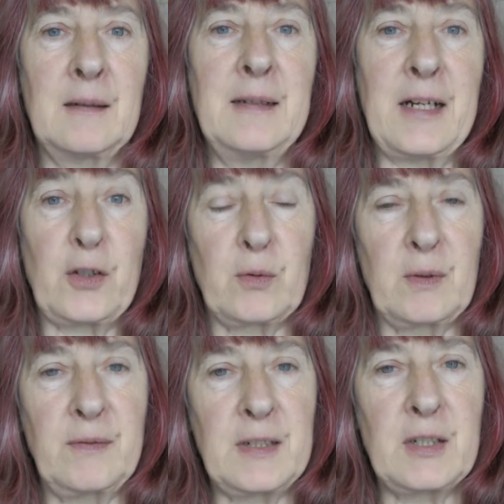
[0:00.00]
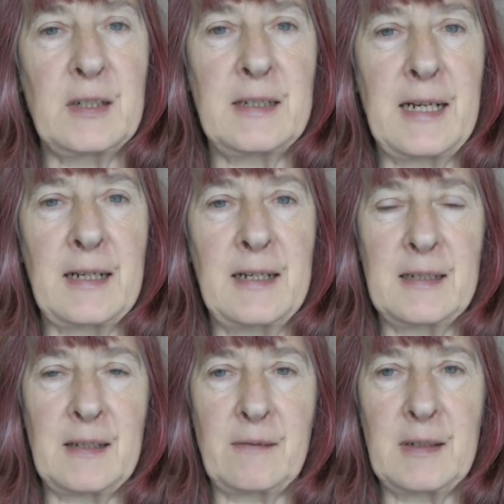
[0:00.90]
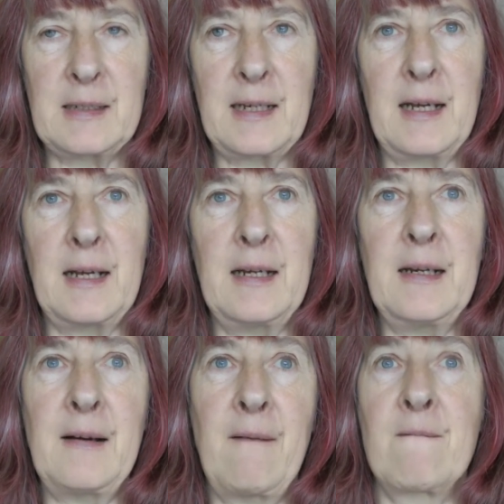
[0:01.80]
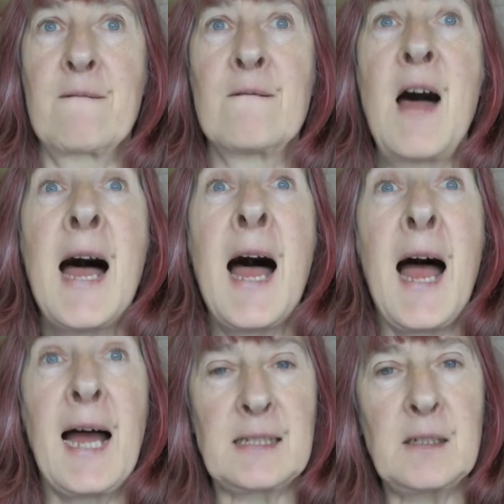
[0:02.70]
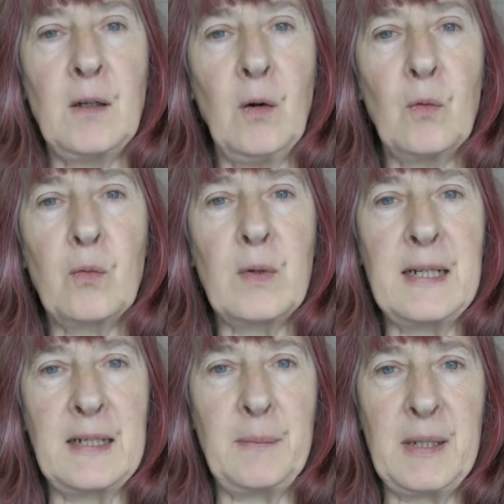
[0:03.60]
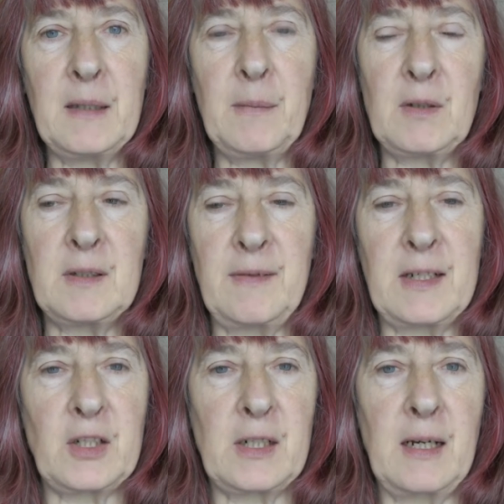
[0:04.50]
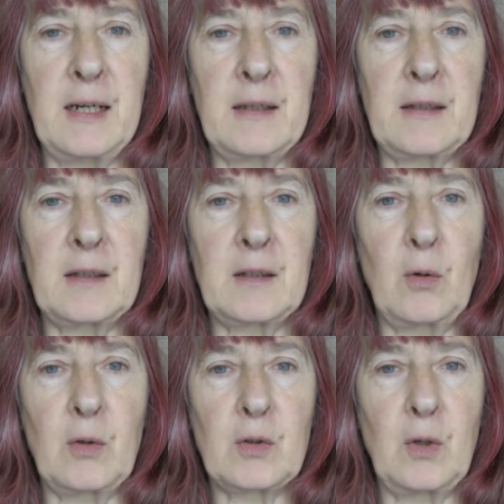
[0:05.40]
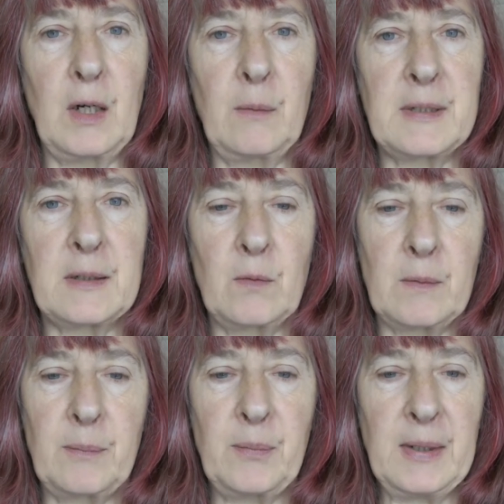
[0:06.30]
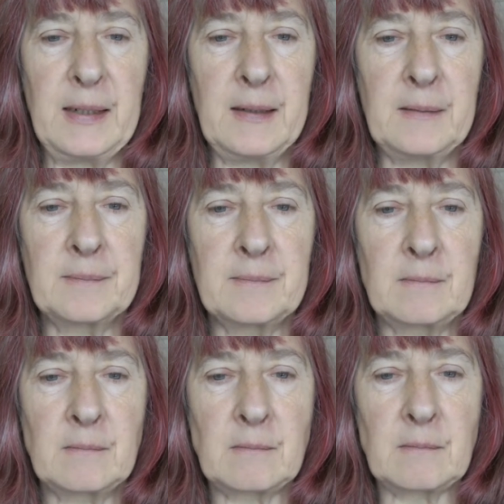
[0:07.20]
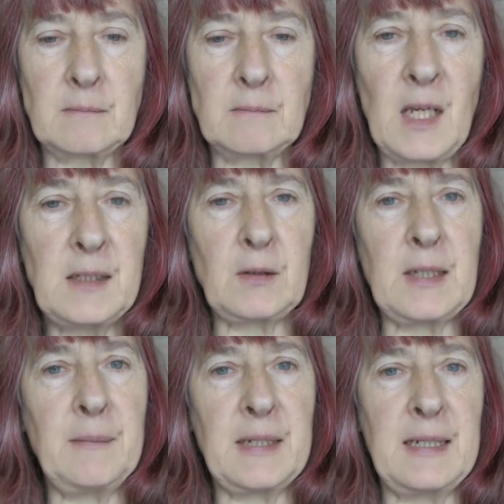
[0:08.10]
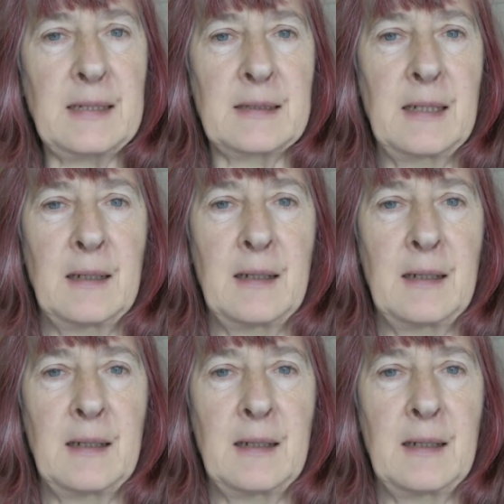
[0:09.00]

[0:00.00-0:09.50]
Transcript: natural vision techniques every day has not really been the motivation I thought or hoped it would be. So some days